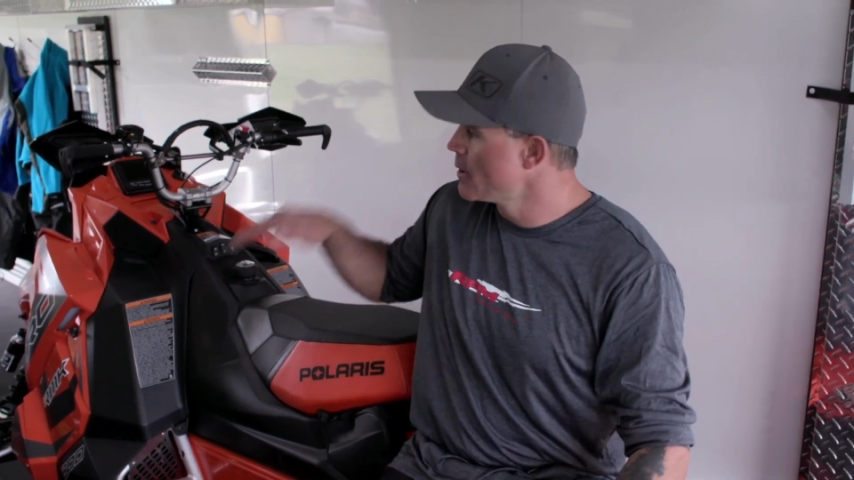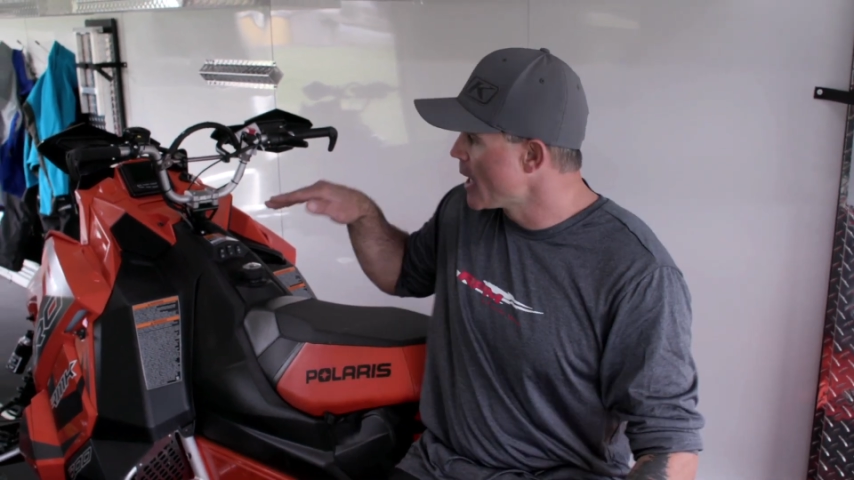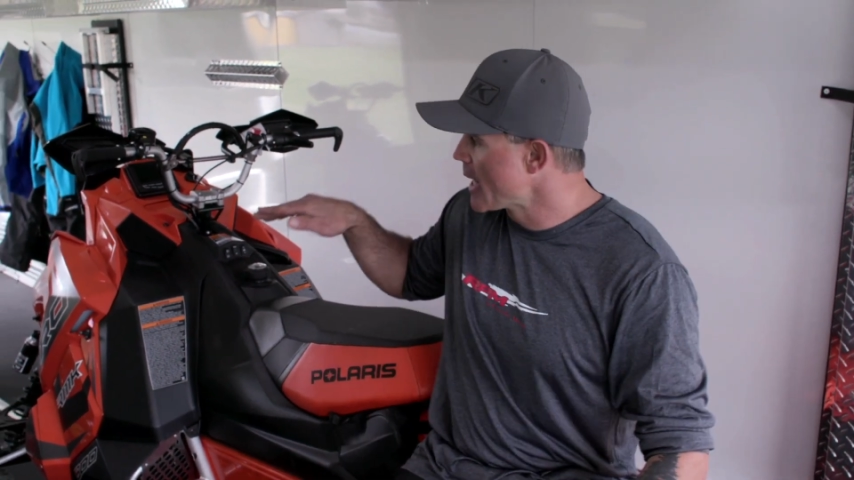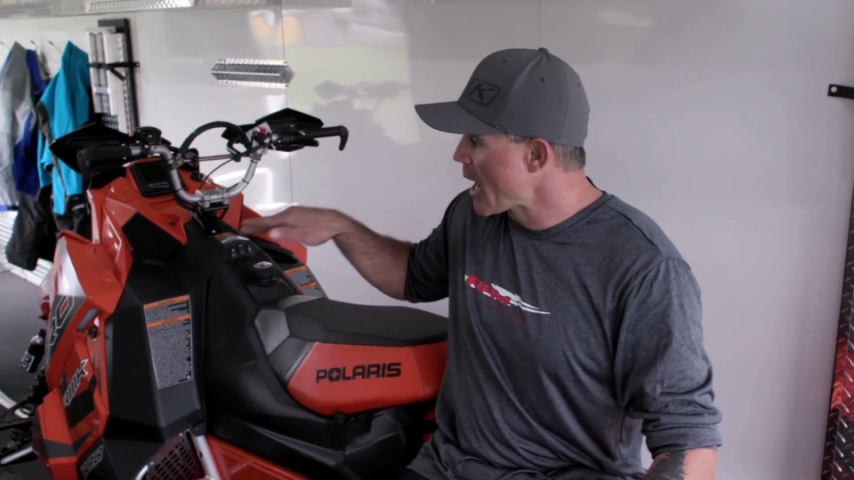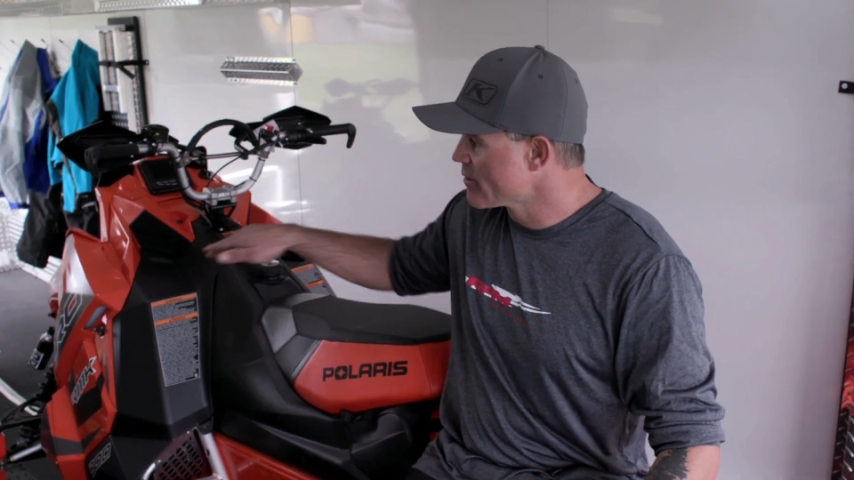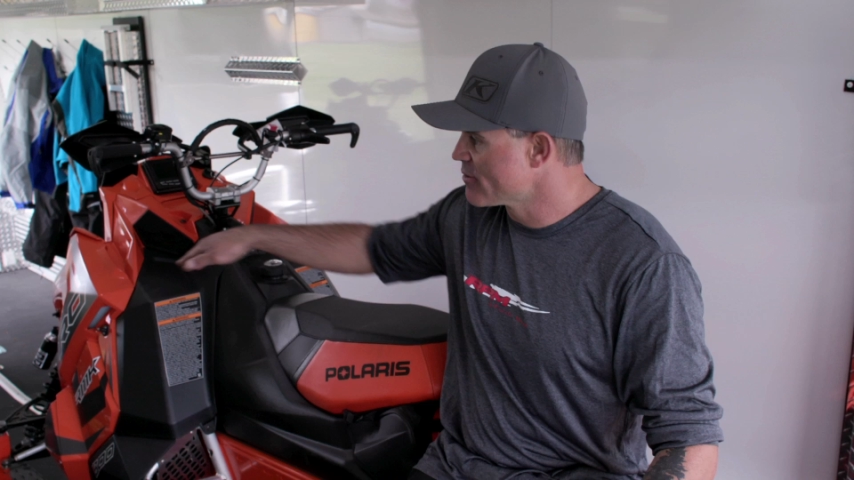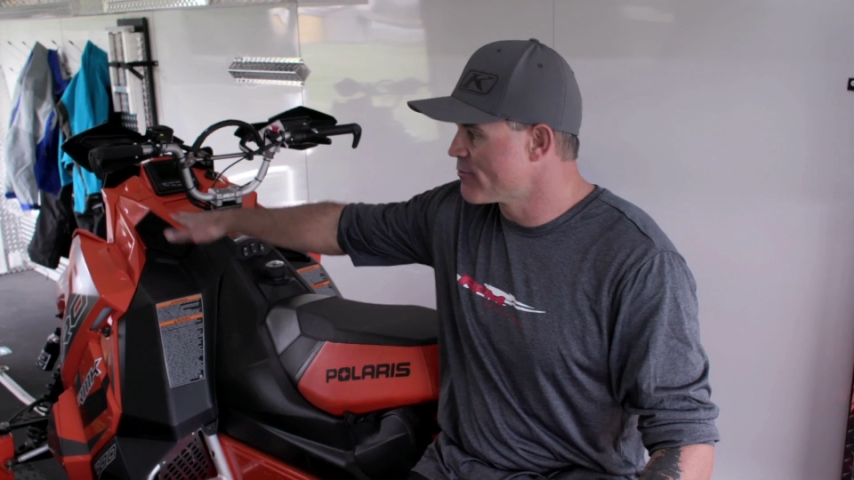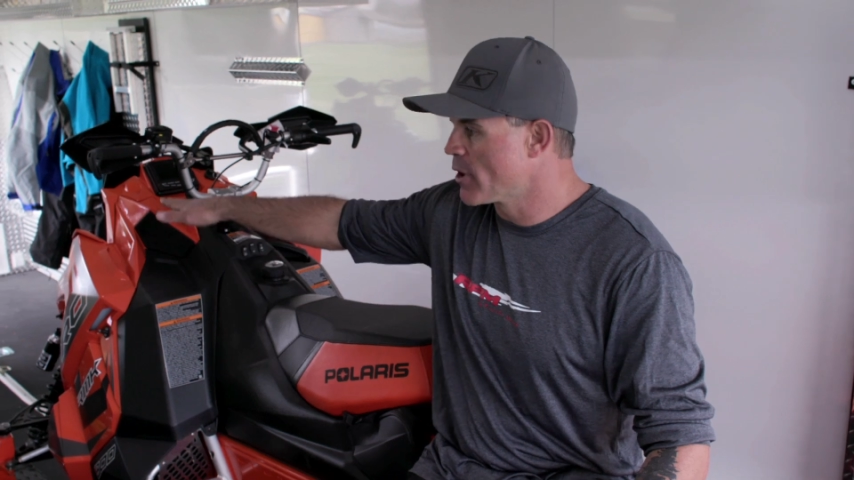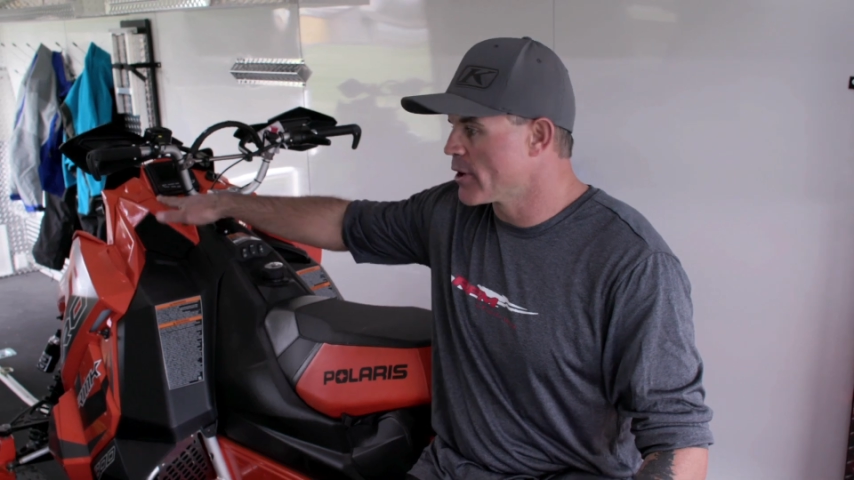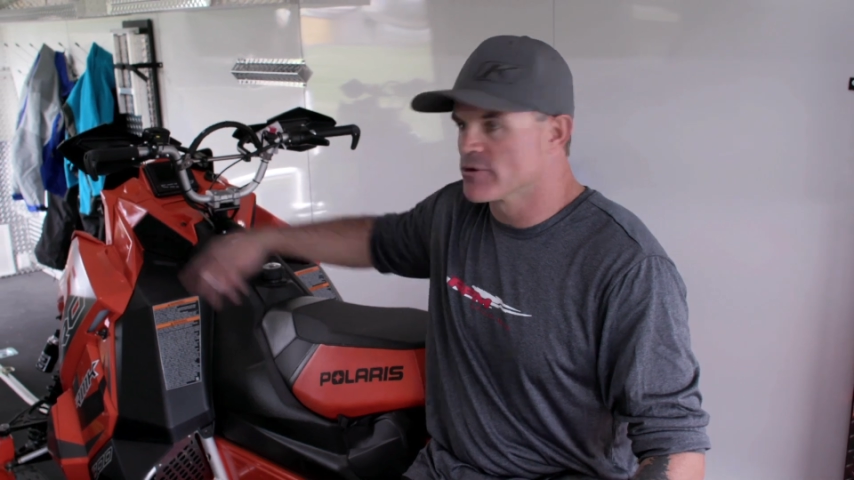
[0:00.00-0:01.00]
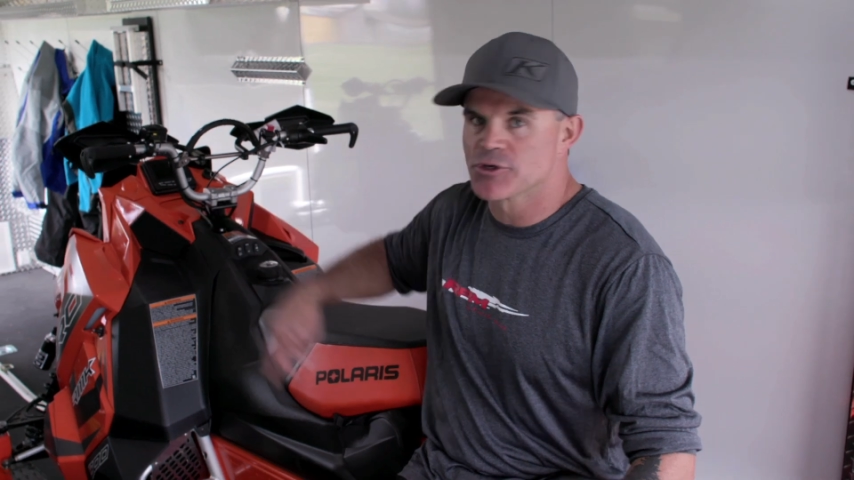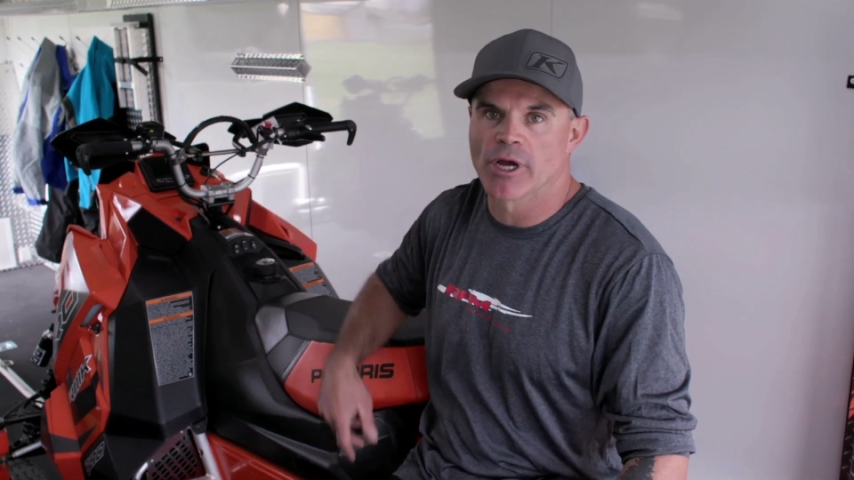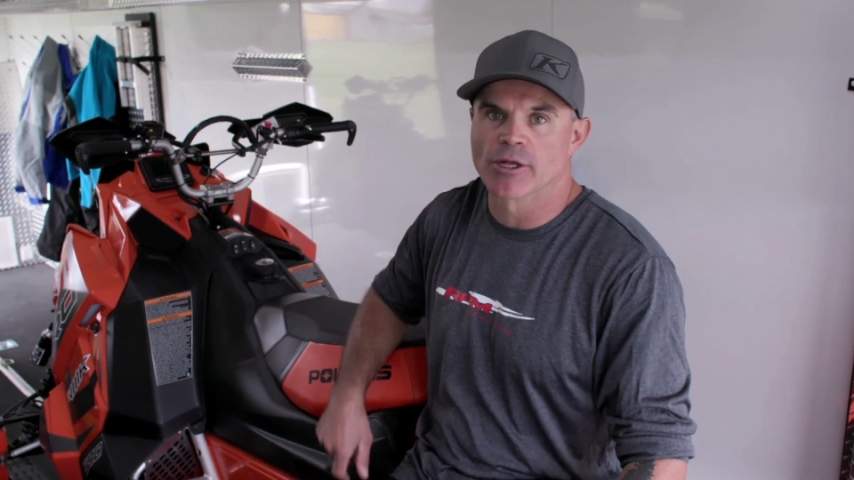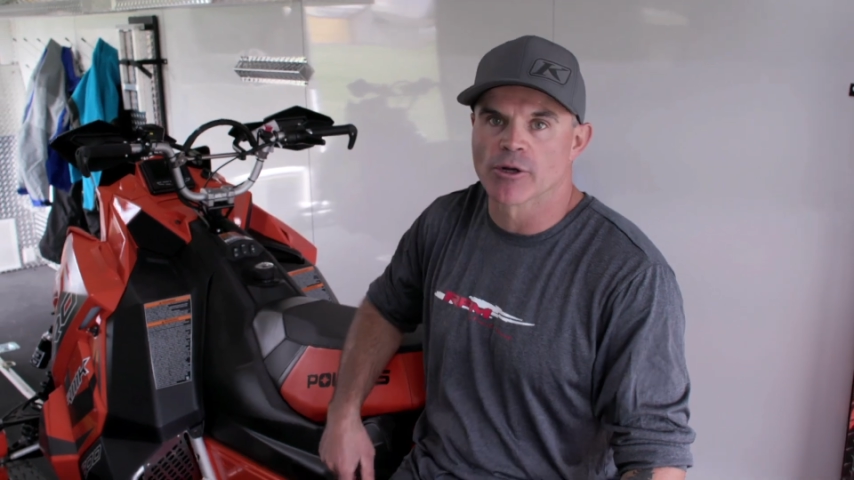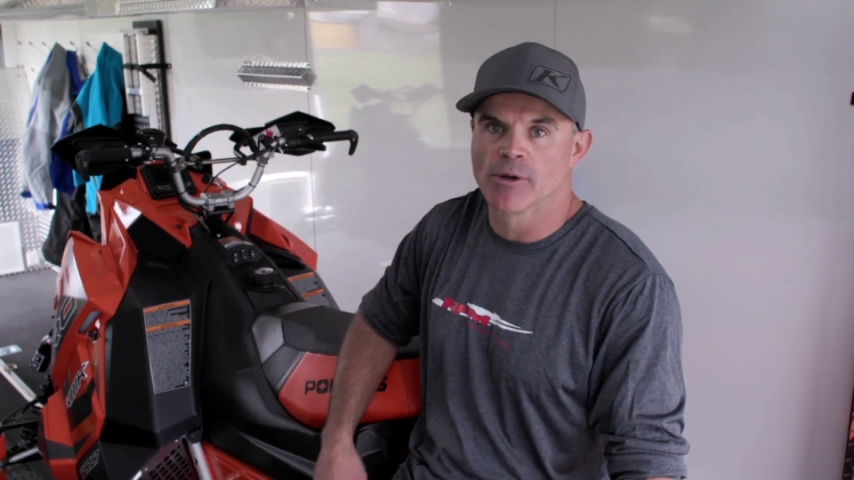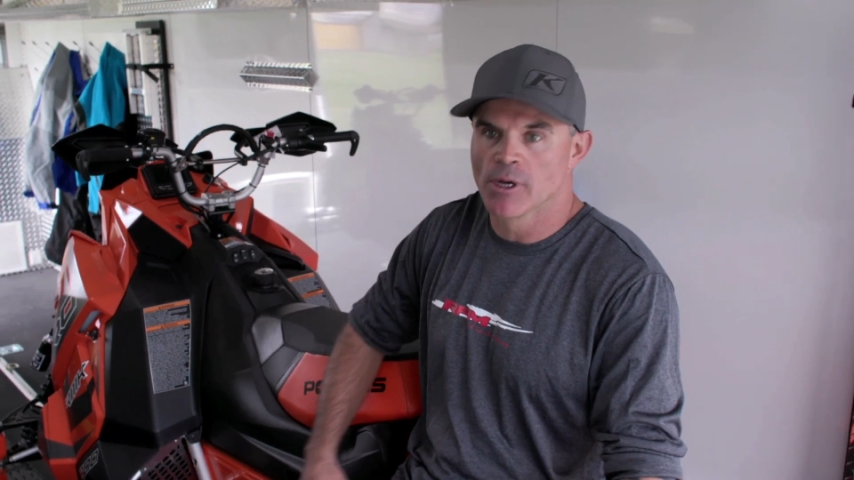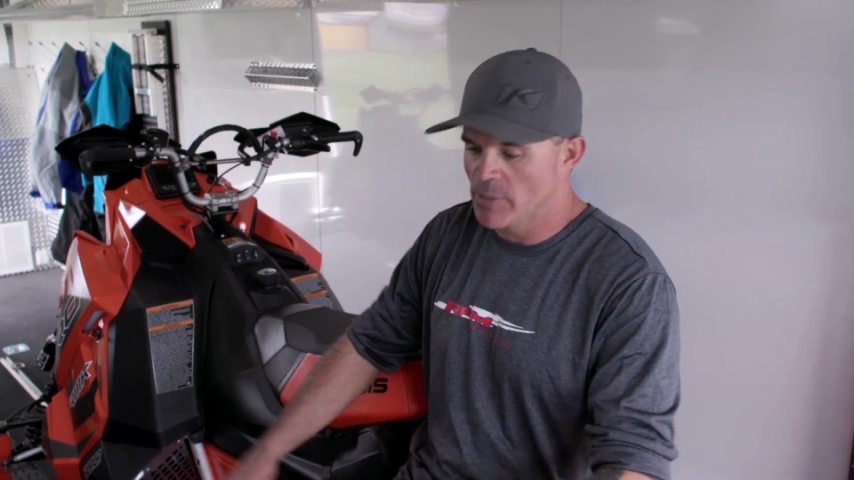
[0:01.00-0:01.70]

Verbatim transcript: and out of the front of the trailer